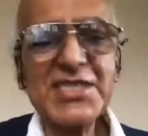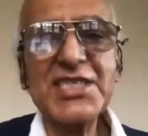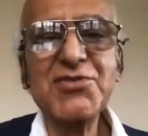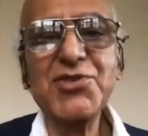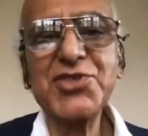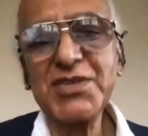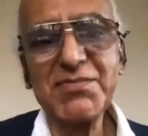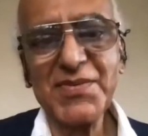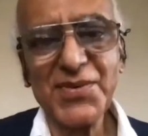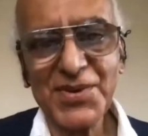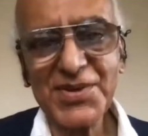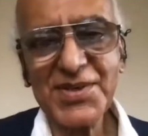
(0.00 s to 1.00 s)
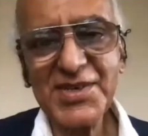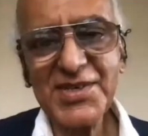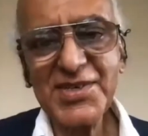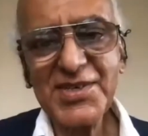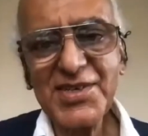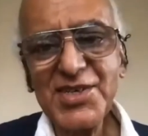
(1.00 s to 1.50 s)
question before.
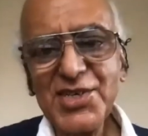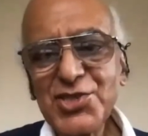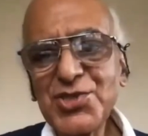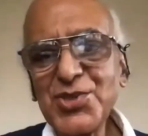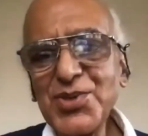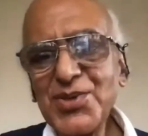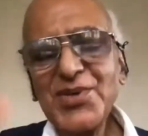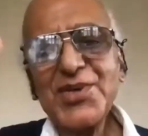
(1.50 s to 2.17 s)
So